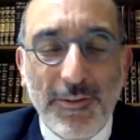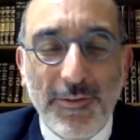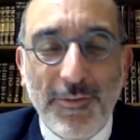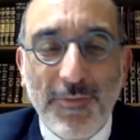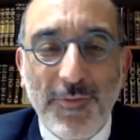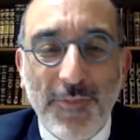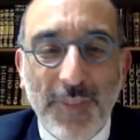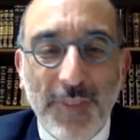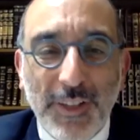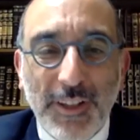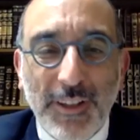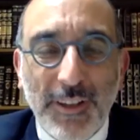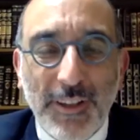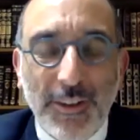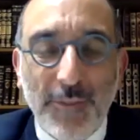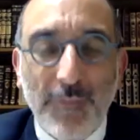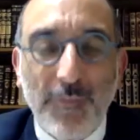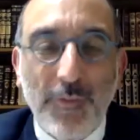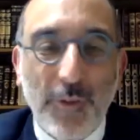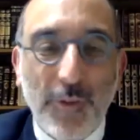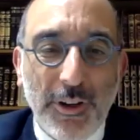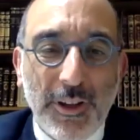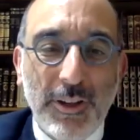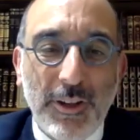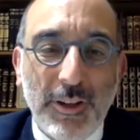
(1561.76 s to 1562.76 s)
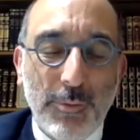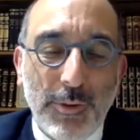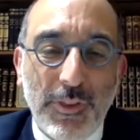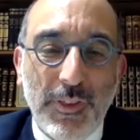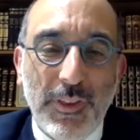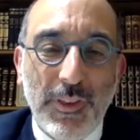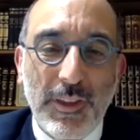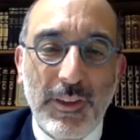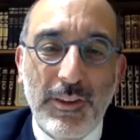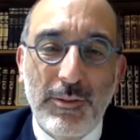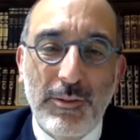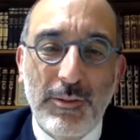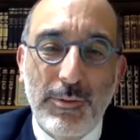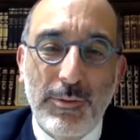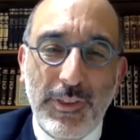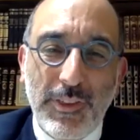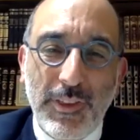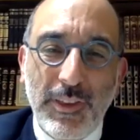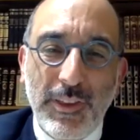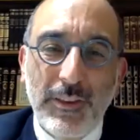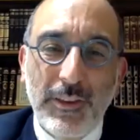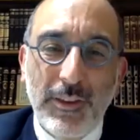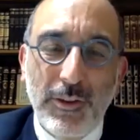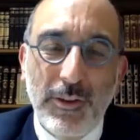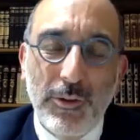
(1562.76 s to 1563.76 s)
fill the void within
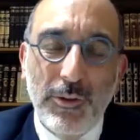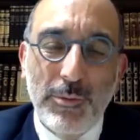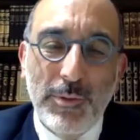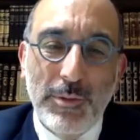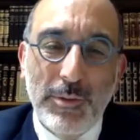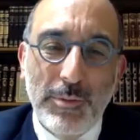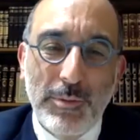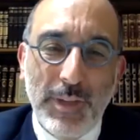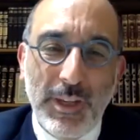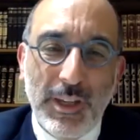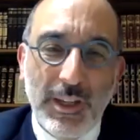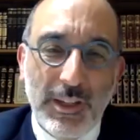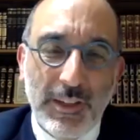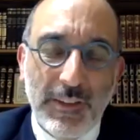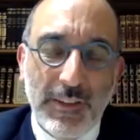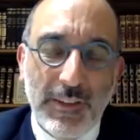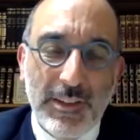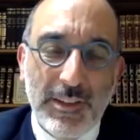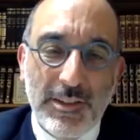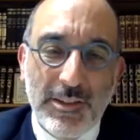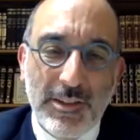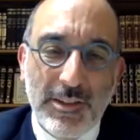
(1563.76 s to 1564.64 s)
the human being. There's just